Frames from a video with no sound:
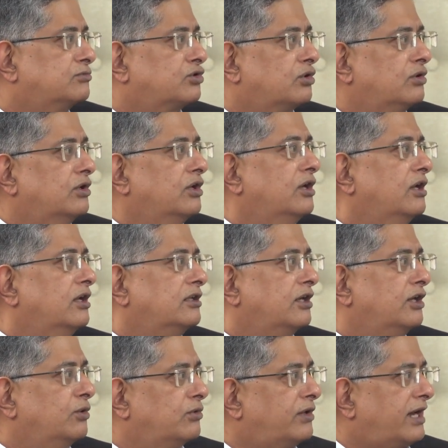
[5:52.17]
So the
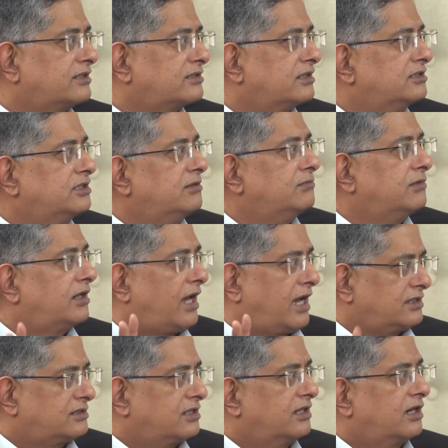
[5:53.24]
new tax regime, the
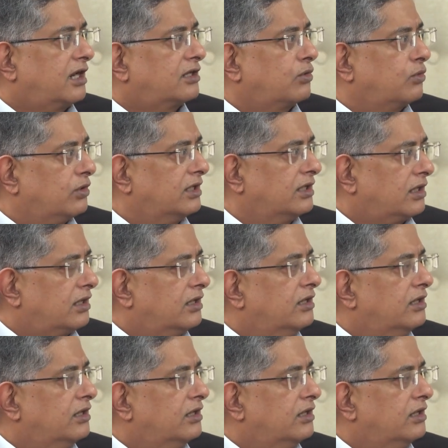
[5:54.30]
tax rate are lower,